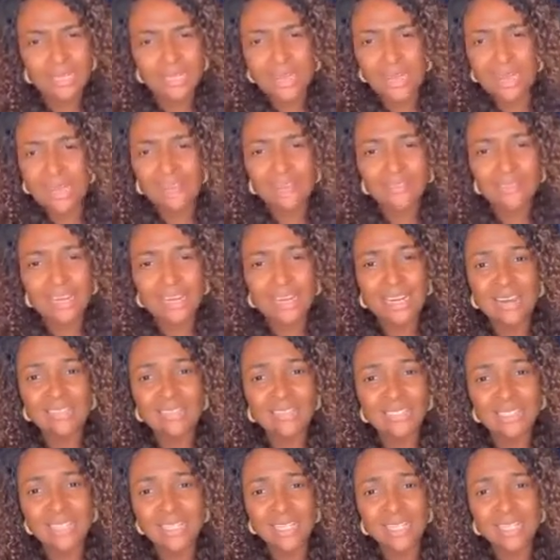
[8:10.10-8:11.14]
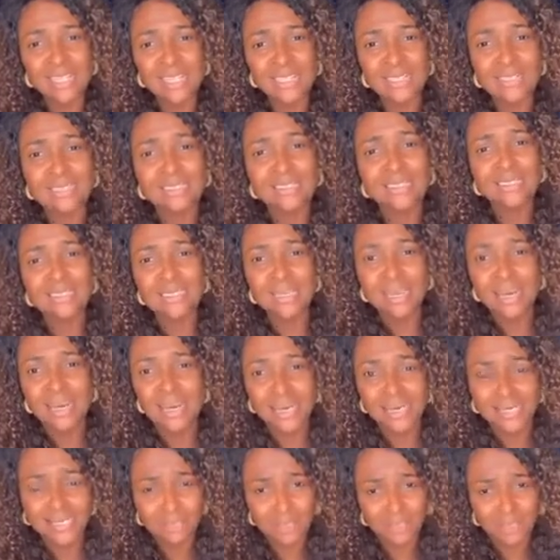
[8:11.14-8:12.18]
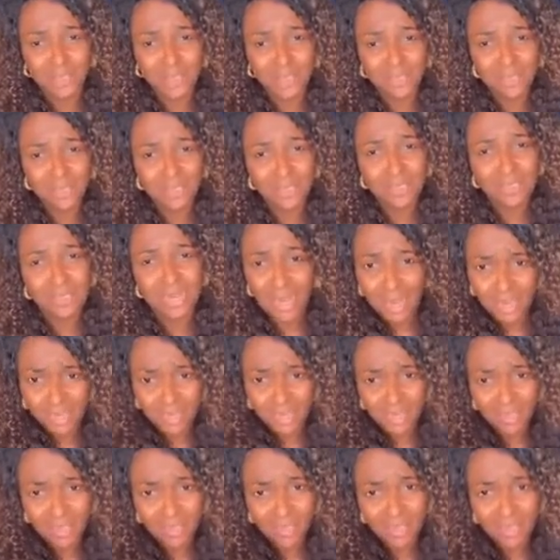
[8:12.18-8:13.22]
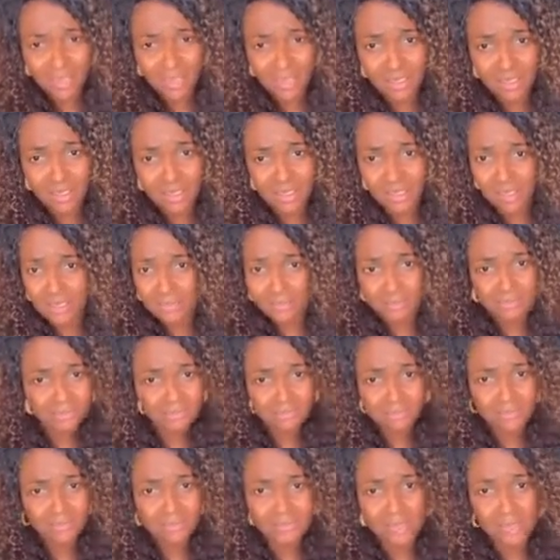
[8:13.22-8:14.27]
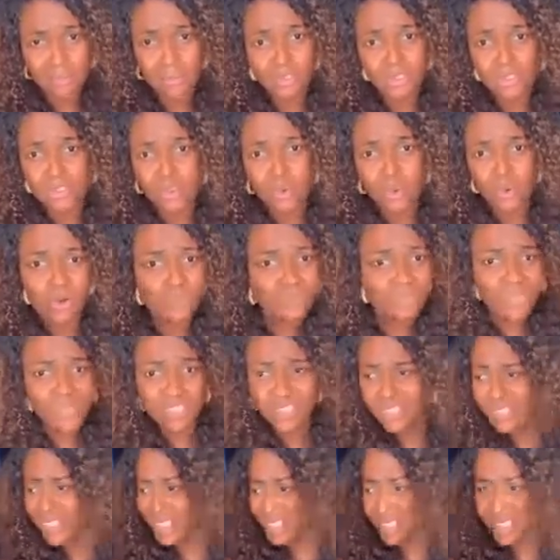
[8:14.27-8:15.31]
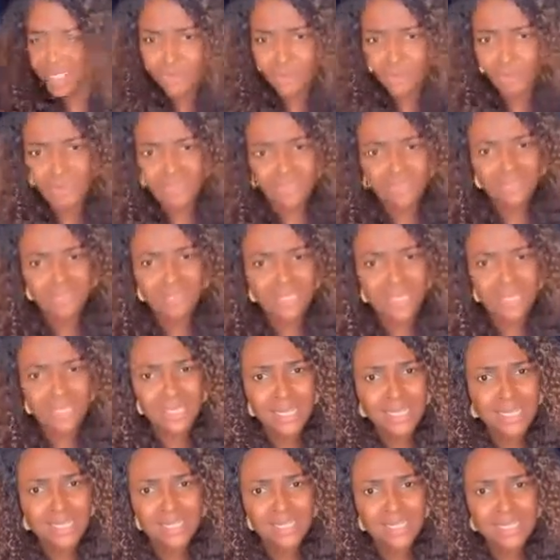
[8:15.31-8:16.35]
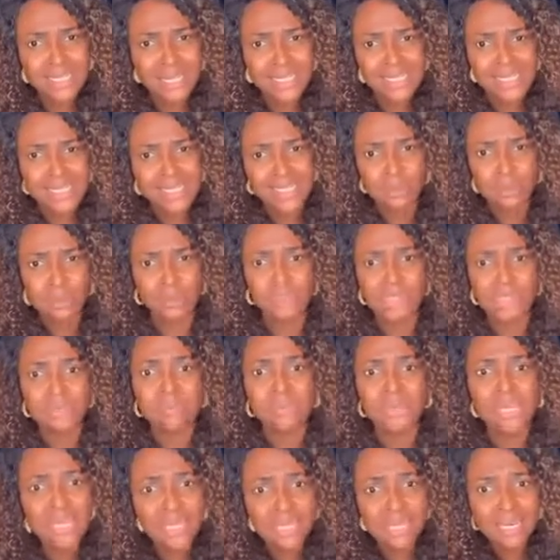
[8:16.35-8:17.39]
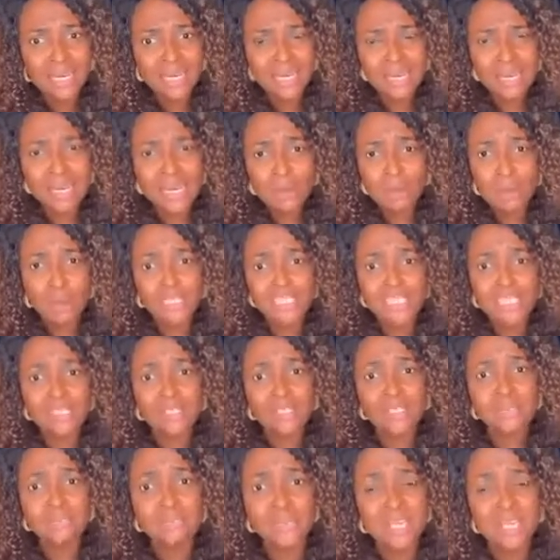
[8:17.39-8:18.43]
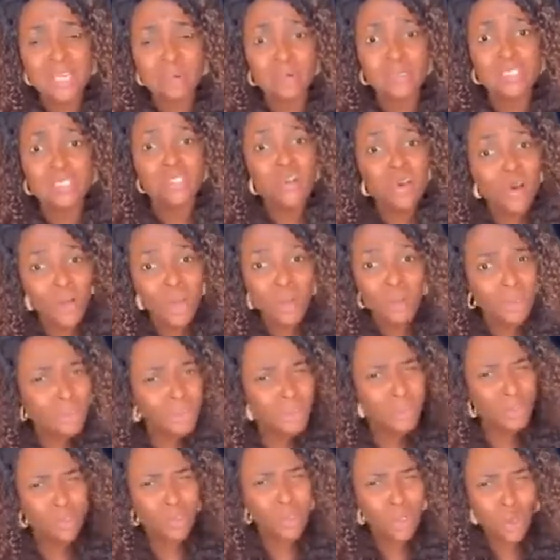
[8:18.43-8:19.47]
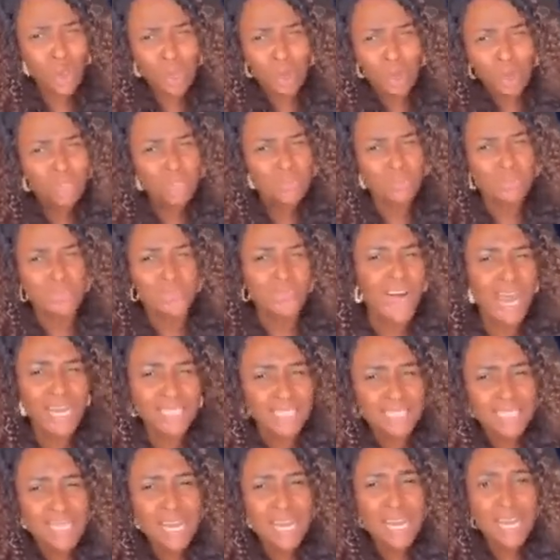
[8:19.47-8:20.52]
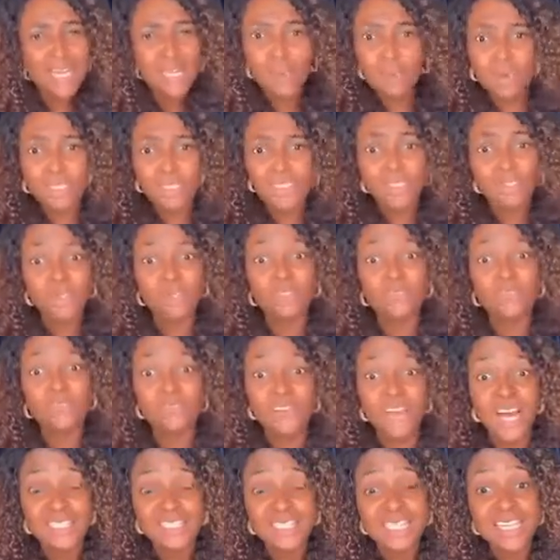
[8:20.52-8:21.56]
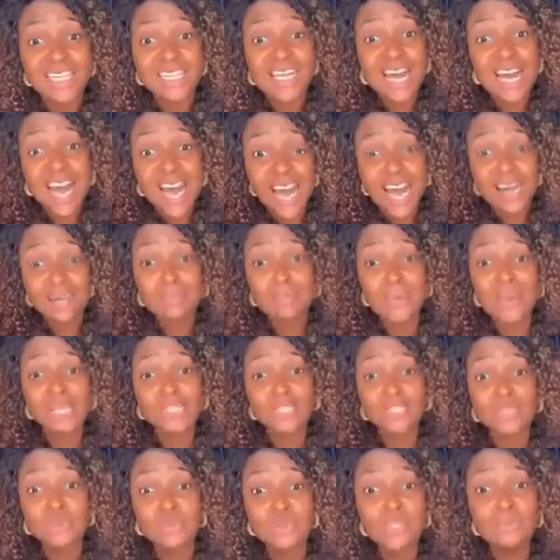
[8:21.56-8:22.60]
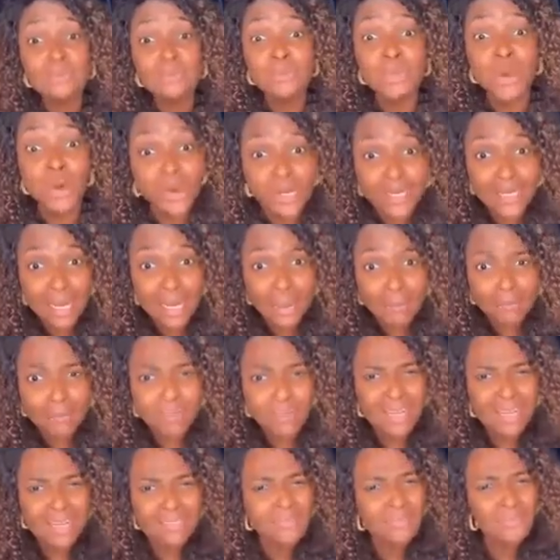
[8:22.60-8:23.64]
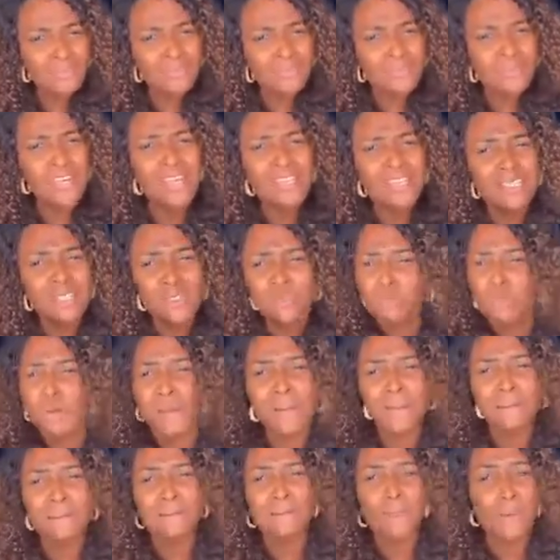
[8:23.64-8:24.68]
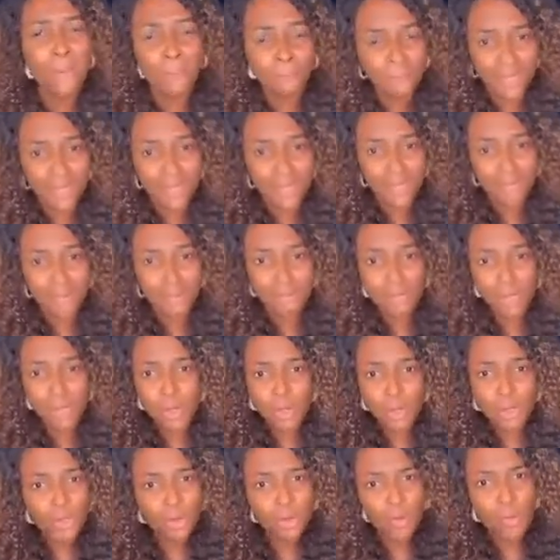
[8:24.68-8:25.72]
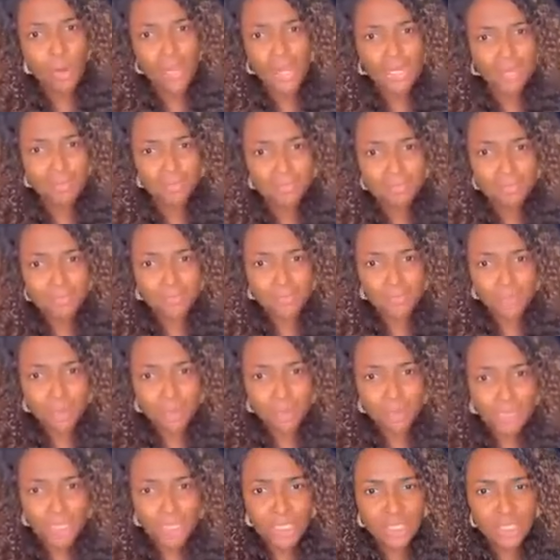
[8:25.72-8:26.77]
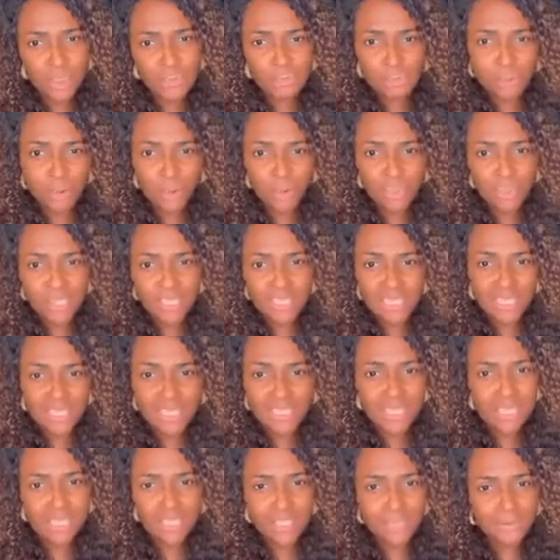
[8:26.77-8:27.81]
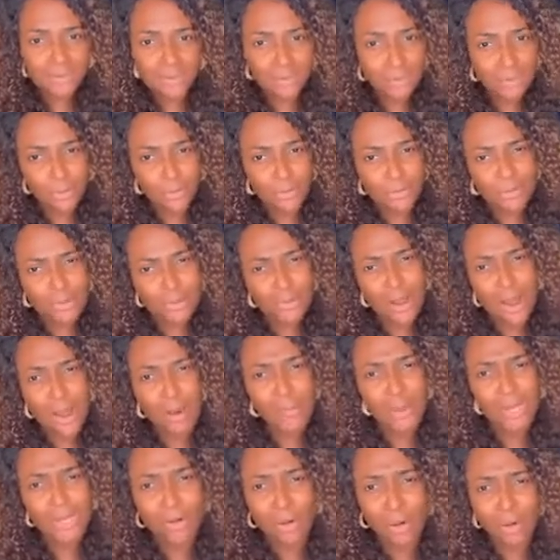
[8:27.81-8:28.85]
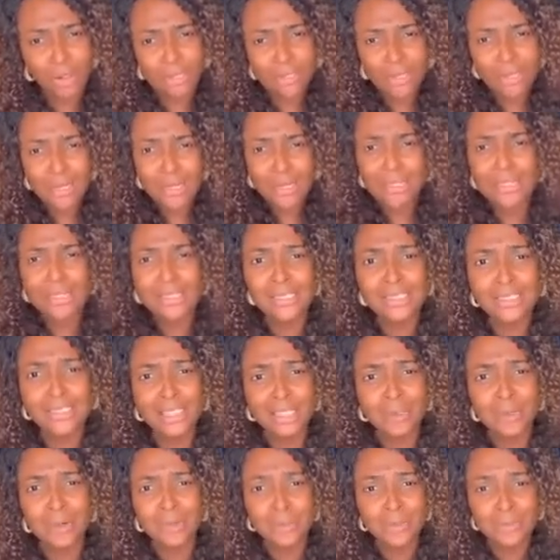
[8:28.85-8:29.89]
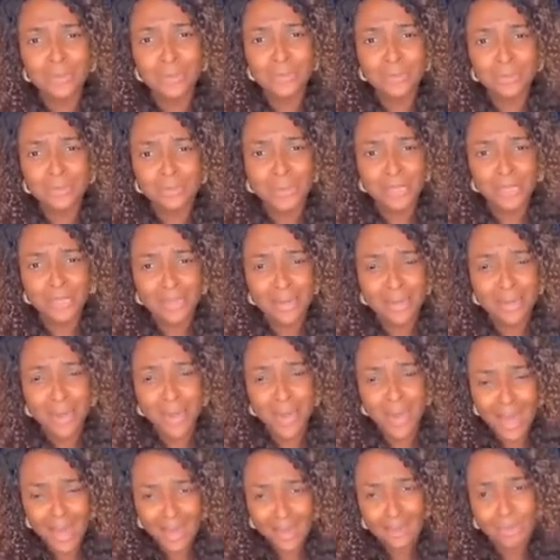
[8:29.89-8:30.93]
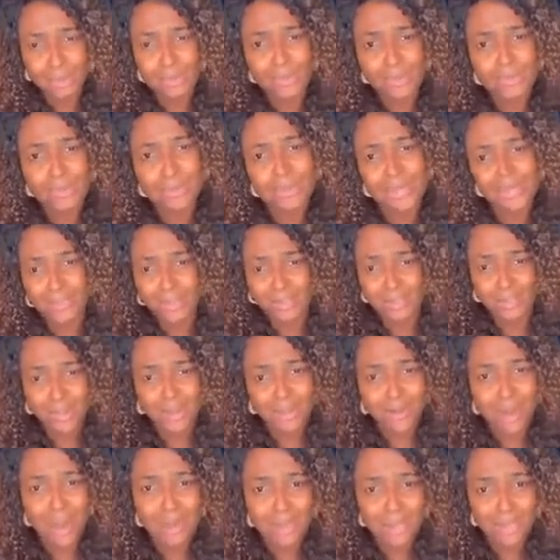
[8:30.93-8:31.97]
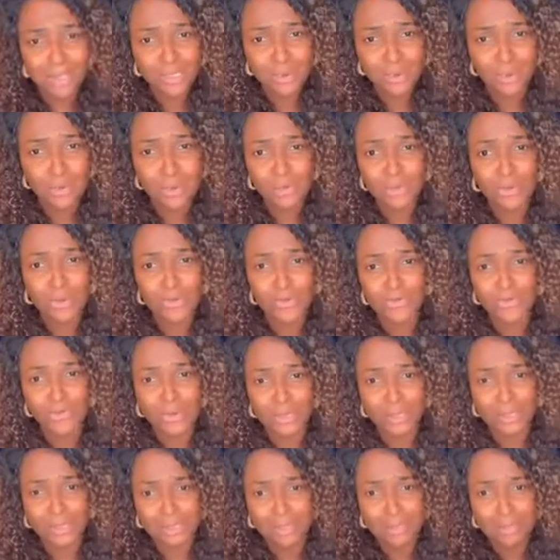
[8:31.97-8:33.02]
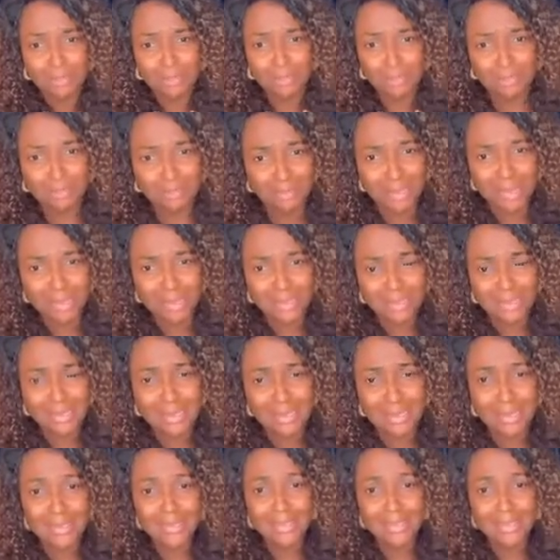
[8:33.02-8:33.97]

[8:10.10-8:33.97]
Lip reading: I've never seen a dick as big as that. That was 12 inches or 17 inches. That shit was big. It wasn't just big, it was long. It wasn't just long, it was fat. It wasn't just fat, it had my dream thunder. The veins were popping. When you see this porn star standing in front of you, oh my God, the shit was so big. I couldn't wait to grab it. It was so fucking big.